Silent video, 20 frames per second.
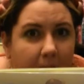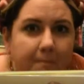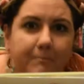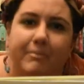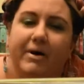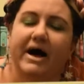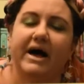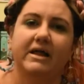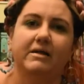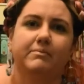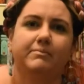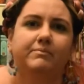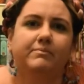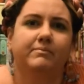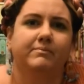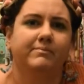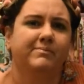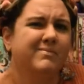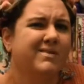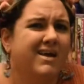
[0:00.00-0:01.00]
But
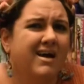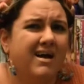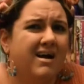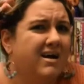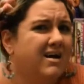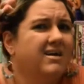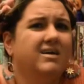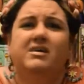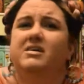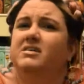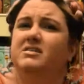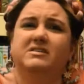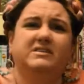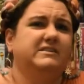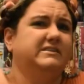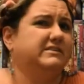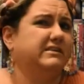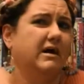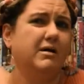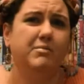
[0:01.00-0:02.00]

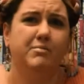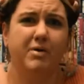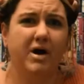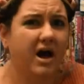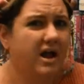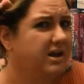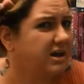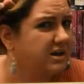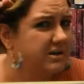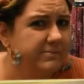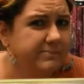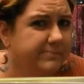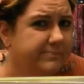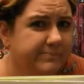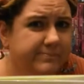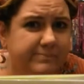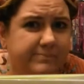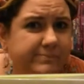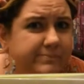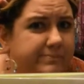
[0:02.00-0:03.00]
somebody
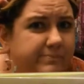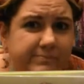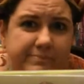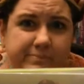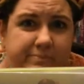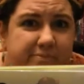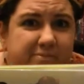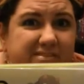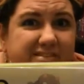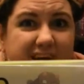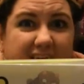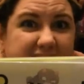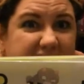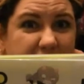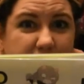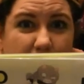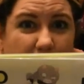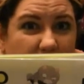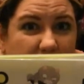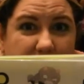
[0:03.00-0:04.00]
doesn't
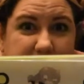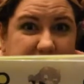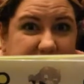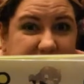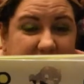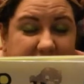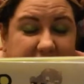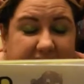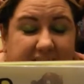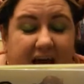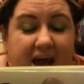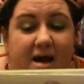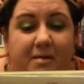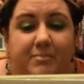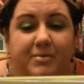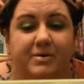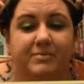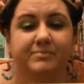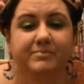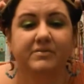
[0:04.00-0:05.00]
want him to take a nap.
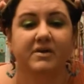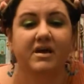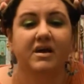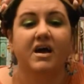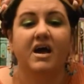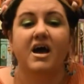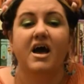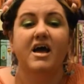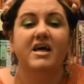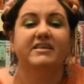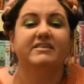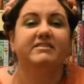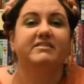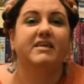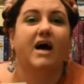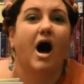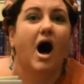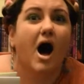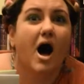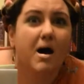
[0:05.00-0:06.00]

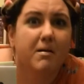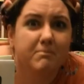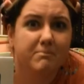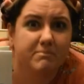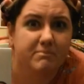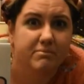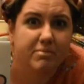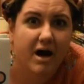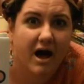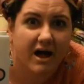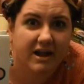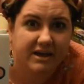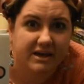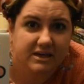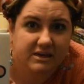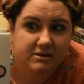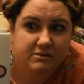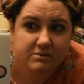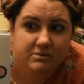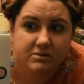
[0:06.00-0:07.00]

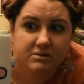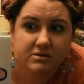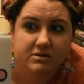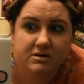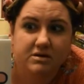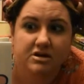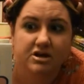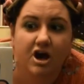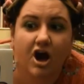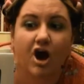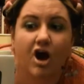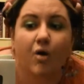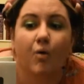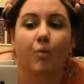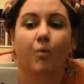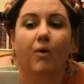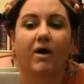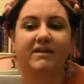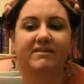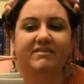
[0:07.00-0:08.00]
Somebody
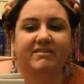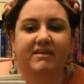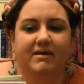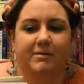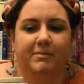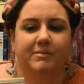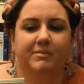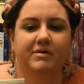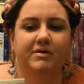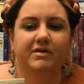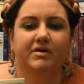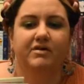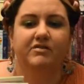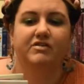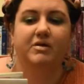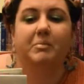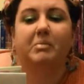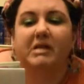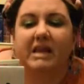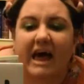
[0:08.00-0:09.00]
wants him to
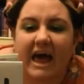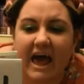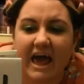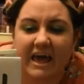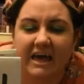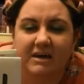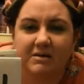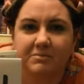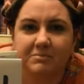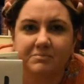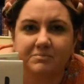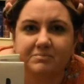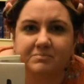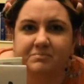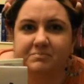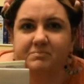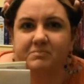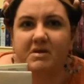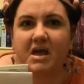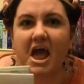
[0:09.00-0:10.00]
play
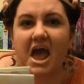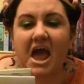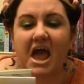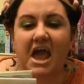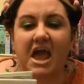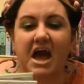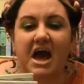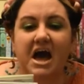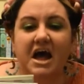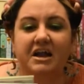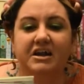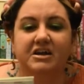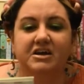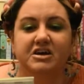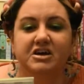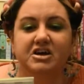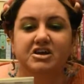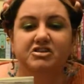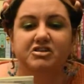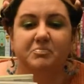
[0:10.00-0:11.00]
and
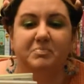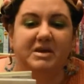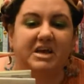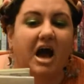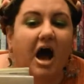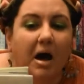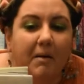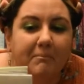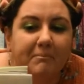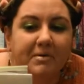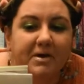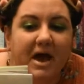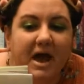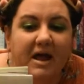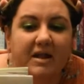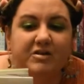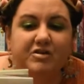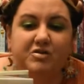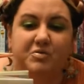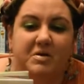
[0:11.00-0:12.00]
to be up
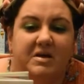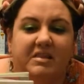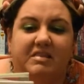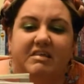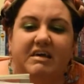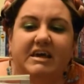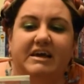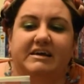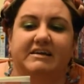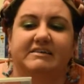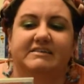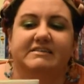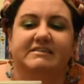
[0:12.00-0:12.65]
and doing things.